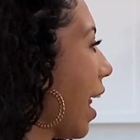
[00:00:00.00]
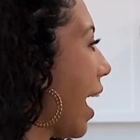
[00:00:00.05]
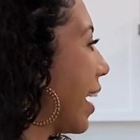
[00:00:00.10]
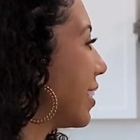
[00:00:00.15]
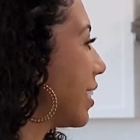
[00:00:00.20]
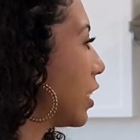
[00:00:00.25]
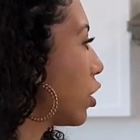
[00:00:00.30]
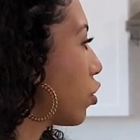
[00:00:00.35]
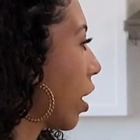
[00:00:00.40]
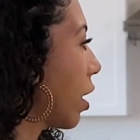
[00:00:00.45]
I
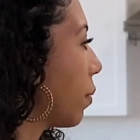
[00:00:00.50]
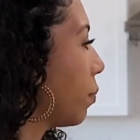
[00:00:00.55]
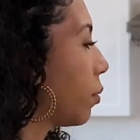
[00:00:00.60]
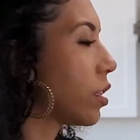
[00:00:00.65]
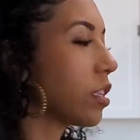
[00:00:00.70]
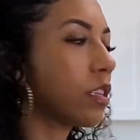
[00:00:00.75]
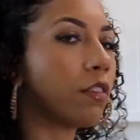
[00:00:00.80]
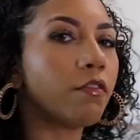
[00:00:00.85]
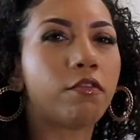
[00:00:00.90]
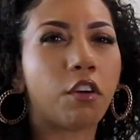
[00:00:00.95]
did try to
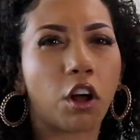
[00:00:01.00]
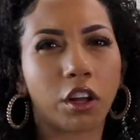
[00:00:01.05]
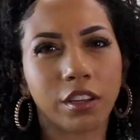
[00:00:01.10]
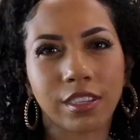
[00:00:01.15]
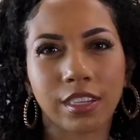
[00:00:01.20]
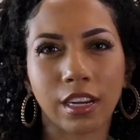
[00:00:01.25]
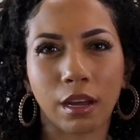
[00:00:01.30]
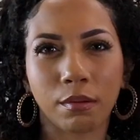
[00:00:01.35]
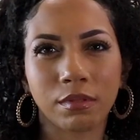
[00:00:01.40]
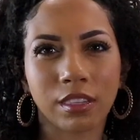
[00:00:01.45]
put some fall
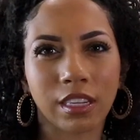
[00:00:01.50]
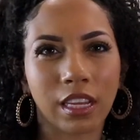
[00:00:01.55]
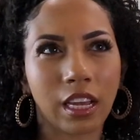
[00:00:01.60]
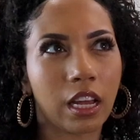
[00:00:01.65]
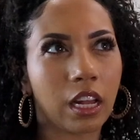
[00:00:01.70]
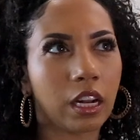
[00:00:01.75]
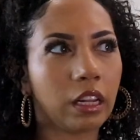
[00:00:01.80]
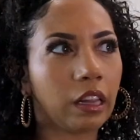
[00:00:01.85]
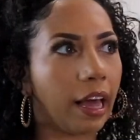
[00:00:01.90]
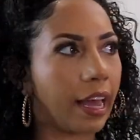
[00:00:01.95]
stems
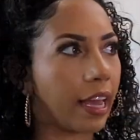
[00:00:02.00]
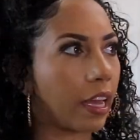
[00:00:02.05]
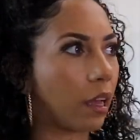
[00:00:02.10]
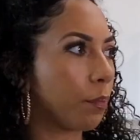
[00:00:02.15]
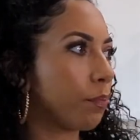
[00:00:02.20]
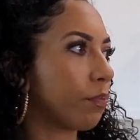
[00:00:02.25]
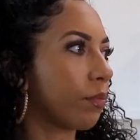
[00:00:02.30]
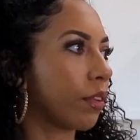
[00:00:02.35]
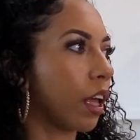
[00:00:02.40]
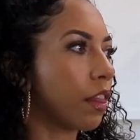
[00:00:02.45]
in, like
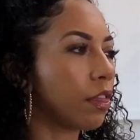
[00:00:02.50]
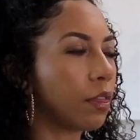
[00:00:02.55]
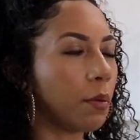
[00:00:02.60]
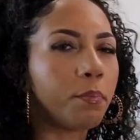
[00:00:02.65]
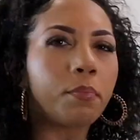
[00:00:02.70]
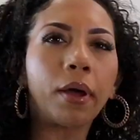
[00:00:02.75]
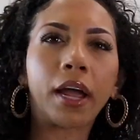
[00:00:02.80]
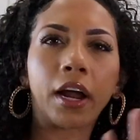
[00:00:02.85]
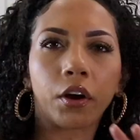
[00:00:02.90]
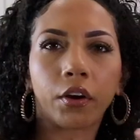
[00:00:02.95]
the
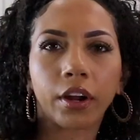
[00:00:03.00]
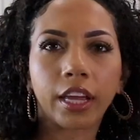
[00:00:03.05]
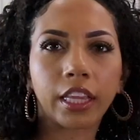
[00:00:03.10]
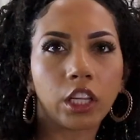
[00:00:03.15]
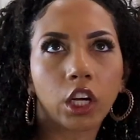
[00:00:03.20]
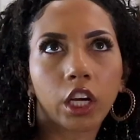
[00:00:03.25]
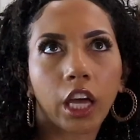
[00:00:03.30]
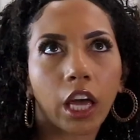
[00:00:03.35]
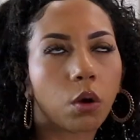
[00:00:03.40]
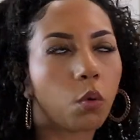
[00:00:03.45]
berry
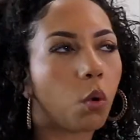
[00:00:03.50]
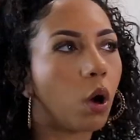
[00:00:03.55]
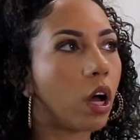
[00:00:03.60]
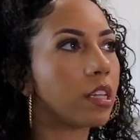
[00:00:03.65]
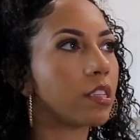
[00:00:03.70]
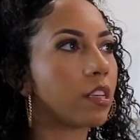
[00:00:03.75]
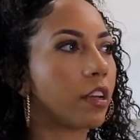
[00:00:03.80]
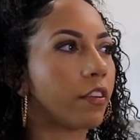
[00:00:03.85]
looking ones.